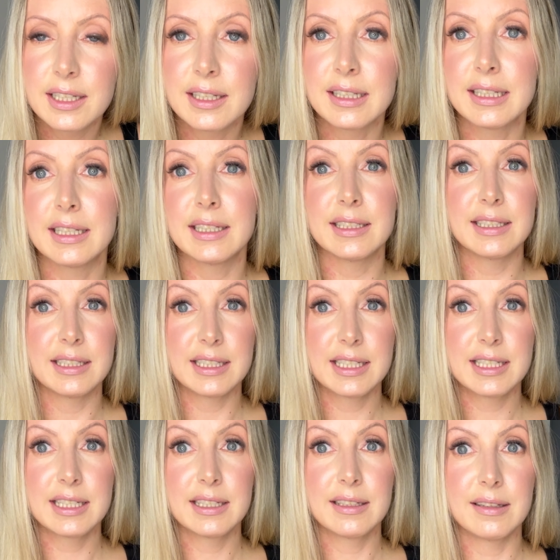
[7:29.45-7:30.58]
and
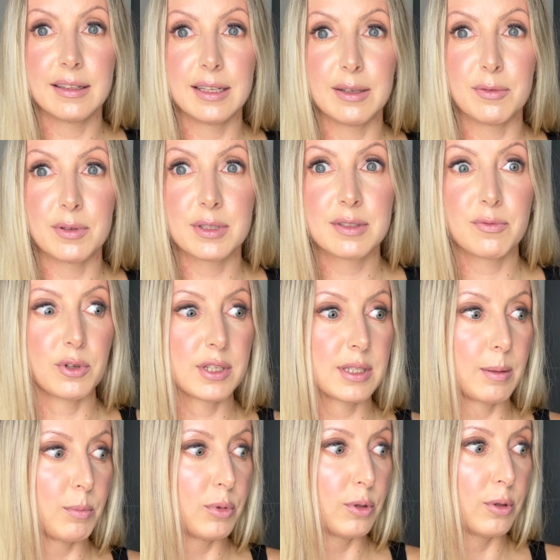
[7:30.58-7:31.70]
there was for
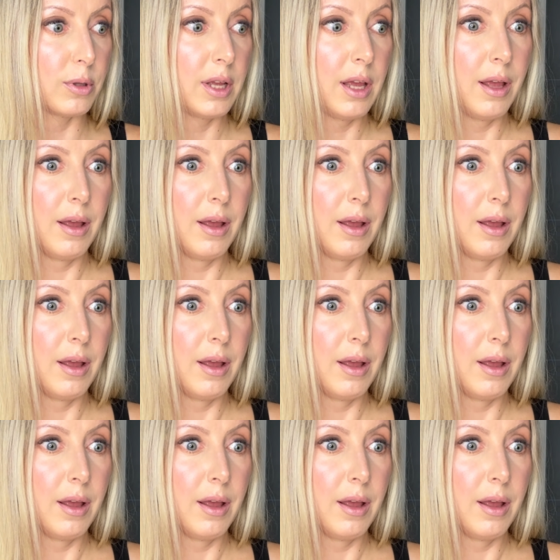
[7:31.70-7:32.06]
example